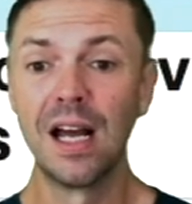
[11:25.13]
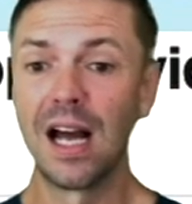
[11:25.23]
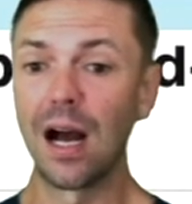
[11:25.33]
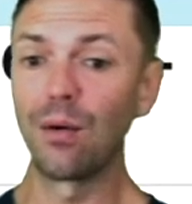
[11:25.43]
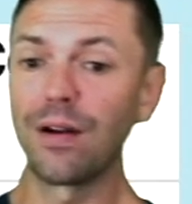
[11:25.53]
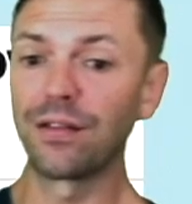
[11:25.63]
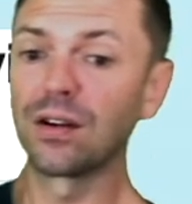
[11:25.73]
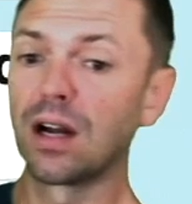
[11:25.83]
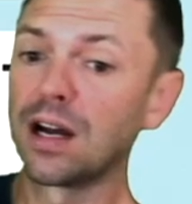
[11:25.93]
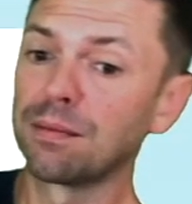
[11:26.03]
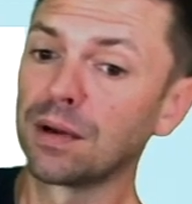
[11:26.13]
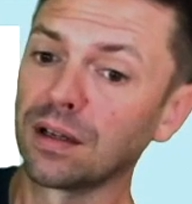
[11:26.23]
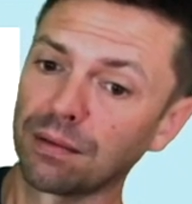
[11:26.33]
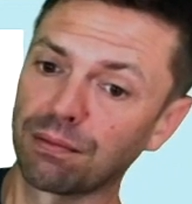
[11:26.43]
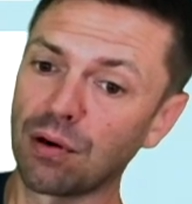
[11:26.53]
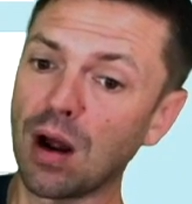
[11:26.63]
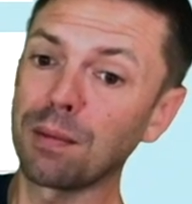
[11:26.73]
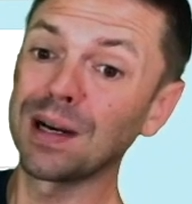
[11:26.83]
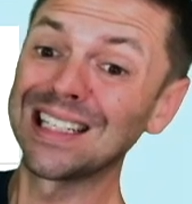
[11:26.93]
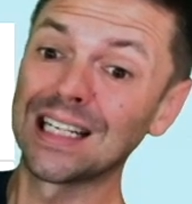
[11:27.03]
However,
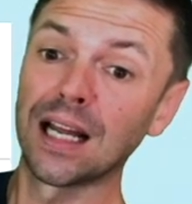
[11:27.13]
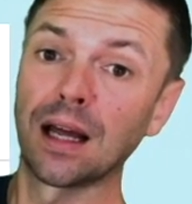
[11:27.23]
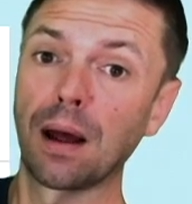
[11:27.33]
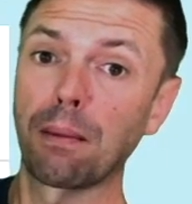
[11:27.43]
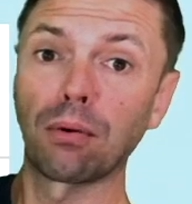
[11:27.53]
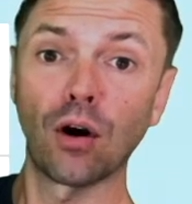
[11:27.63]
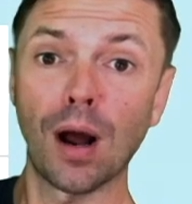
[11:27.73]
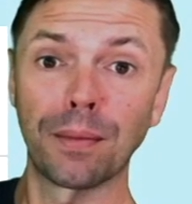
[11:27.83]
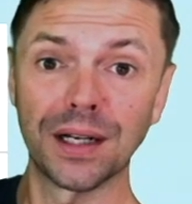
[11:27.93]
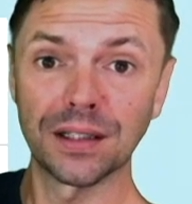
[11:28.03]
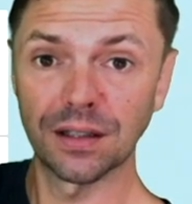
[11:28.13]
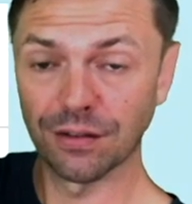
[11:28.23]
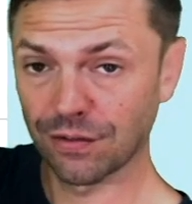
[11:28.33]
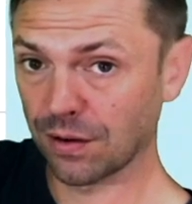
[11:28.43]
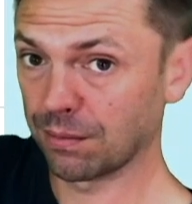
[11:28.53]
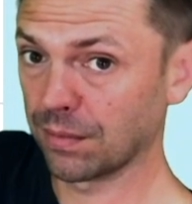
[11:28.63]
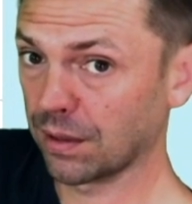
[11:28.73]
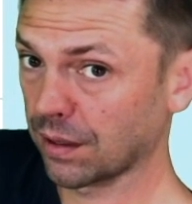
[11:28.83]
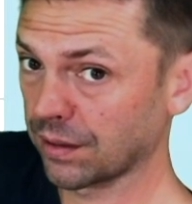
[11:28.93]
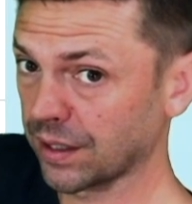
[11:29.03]
prominent from the
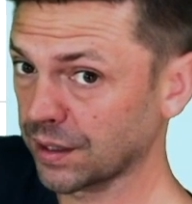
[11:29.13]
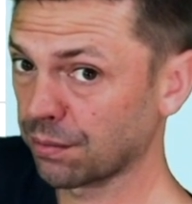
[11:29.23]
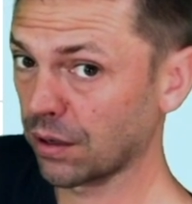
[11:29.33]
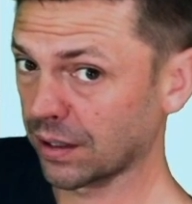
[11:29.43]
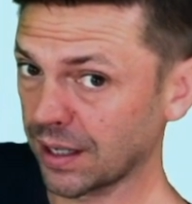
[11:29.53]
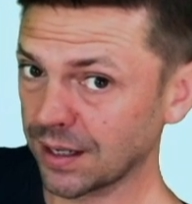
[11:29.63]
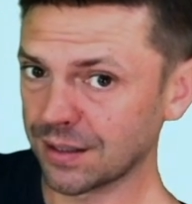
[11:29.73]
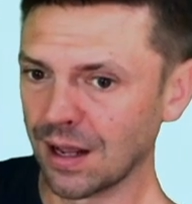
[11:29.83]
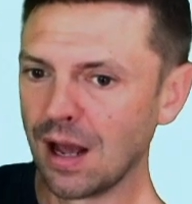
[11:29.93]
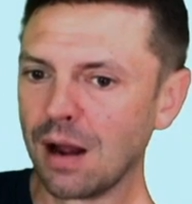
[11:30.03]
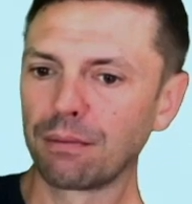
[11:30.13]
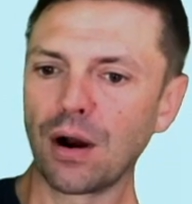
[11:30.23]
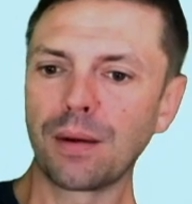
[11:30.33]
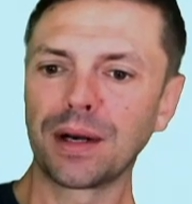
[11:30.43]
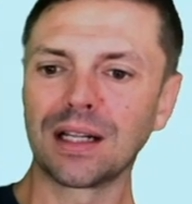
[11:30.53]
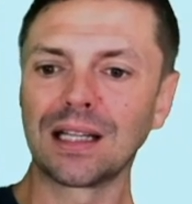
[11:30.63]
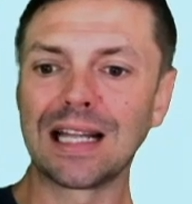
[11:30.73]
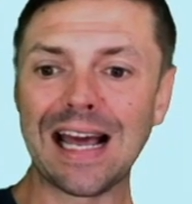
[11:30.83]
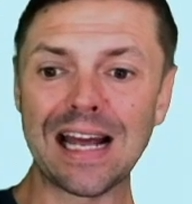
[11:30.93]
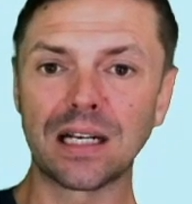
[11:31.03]
other day's broadcast, prominent
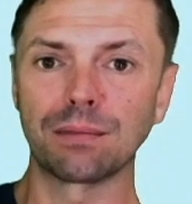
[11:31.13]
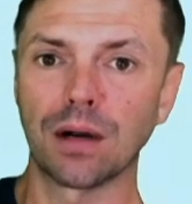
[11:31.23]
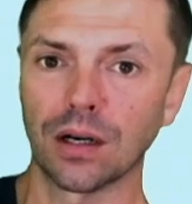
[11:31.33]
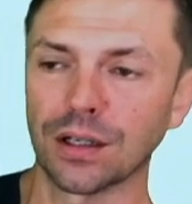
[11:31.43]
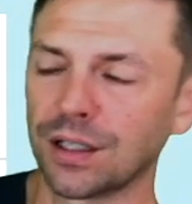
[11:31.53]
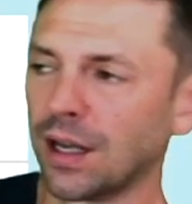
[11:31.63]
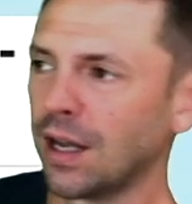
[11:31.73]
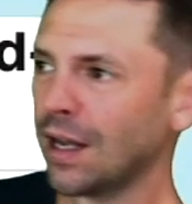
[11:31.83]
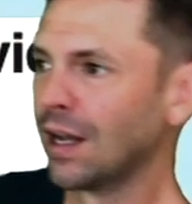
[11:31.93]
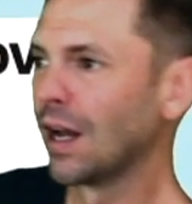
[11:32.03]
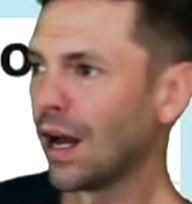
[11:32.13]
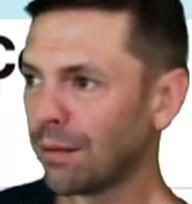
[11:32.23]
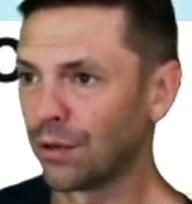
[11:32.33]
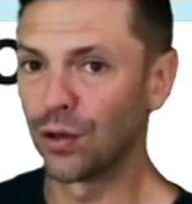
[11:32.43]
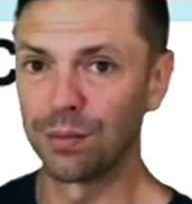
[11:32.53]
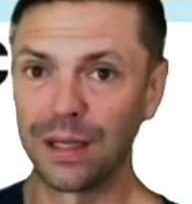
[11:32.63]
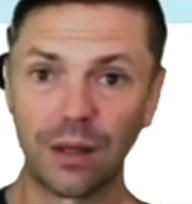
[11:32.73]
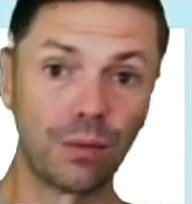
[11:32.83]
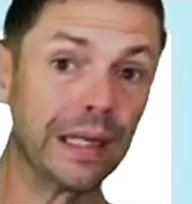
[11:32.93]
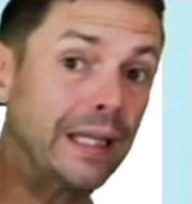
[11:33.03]
landmarks could be a
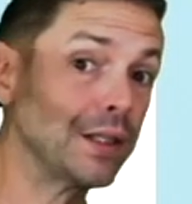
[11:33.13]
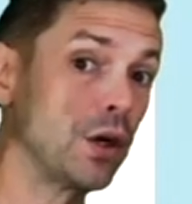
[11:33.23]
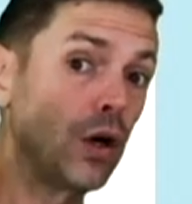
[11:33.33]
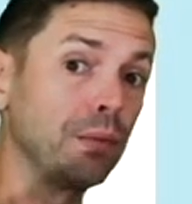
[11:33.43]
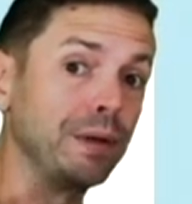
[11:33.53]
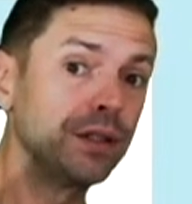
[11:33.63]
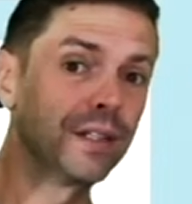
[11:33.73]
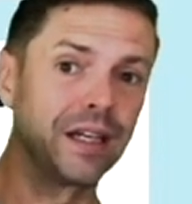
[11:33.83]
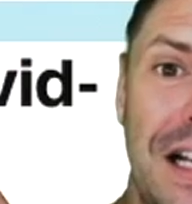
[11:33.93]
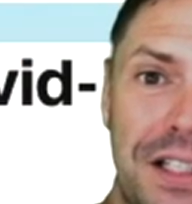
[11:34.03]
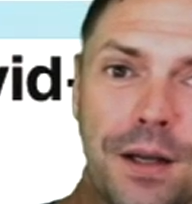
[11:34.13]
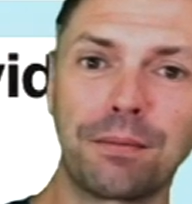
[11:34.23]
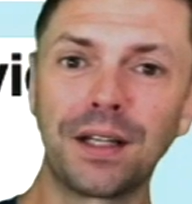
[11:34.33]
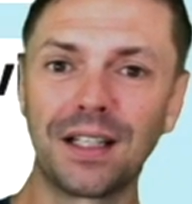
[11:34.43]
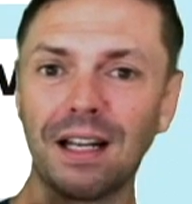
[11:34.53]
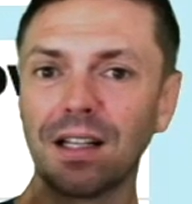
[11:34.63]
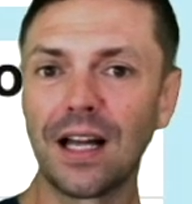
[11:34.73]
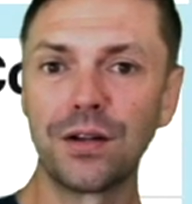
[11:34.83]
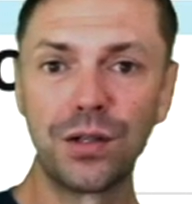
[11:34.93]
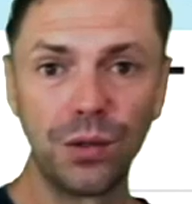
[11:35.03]
really tall building. It's something that
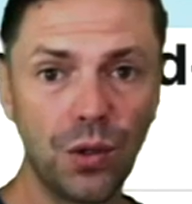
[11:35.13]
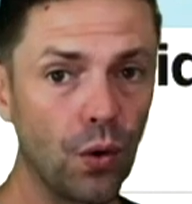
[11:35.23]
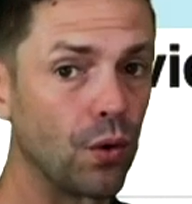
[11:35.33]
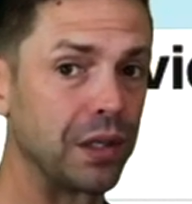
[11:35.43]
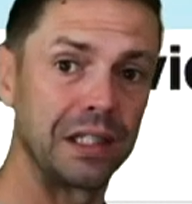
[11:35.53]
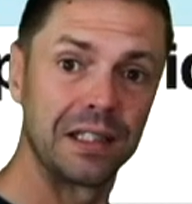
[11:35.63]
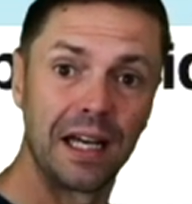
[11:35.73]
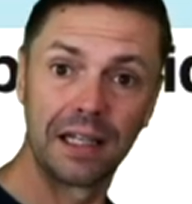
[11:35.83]
allows you to orient